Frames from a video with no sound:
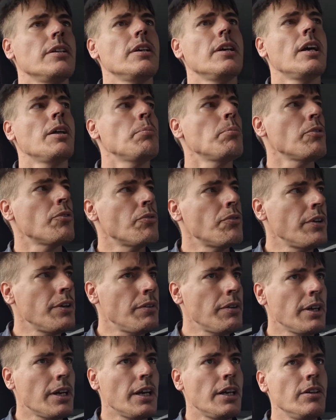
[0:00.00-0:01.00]

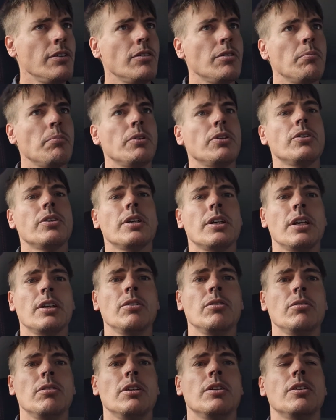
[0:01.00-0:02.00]
atmospheric engine, but you can
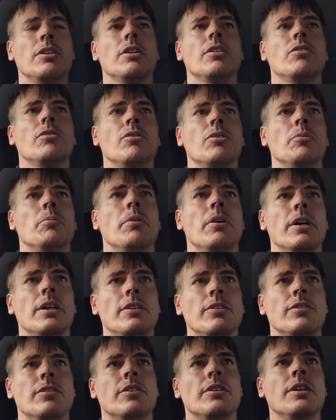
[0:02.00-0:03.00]
do this in a turbo
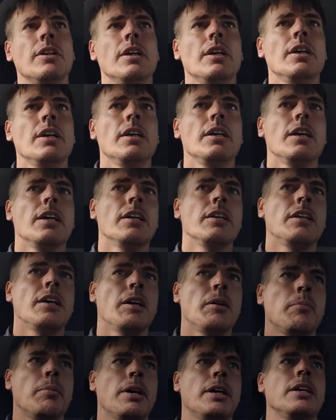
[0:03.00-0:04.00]
engine, and
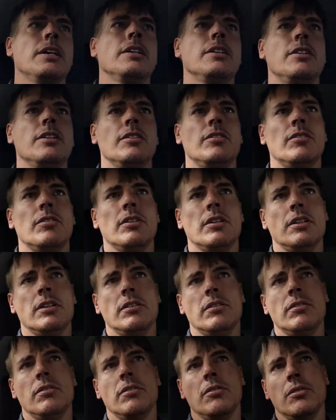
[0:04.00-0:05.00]
thereby it is
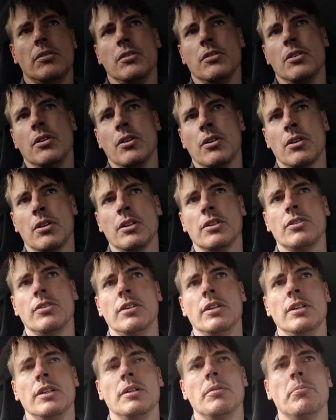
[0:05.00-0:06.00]

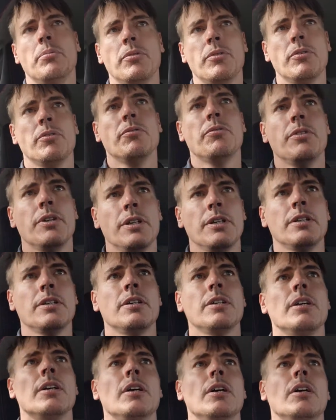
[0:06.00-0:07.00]
largely improving
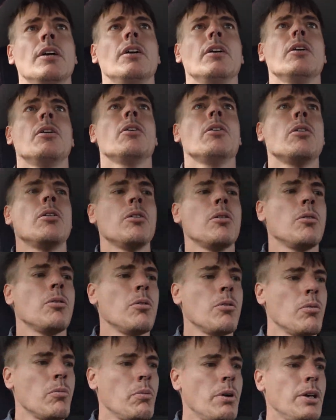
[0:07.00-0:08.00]

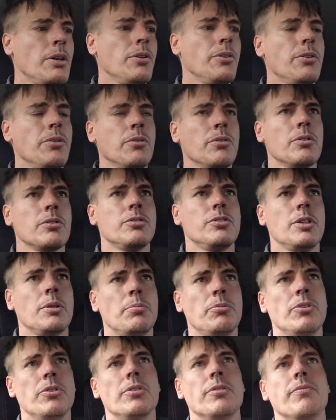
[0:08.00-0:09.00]
when you do a chip
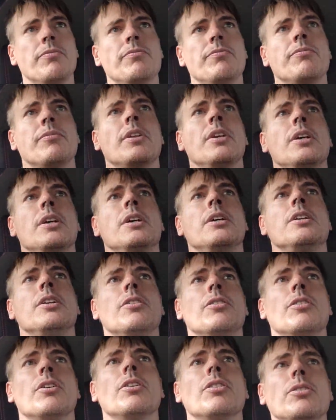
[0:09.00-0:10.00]
tune. This
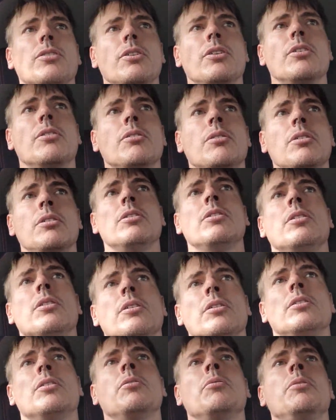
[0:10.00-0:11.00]
is also
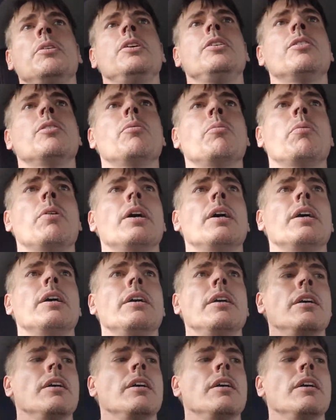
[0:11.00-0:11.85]
the reason why